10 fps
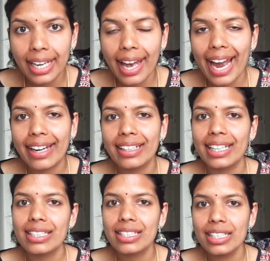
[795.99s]
and an
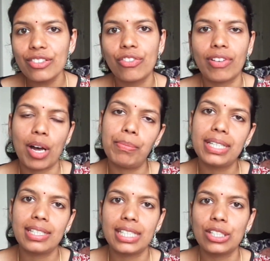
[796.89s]
AC family
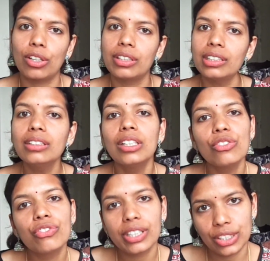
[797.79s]
seating on the
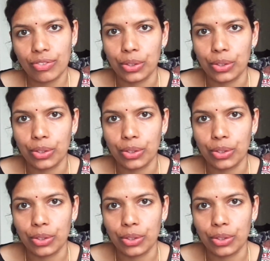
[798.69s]
first floor.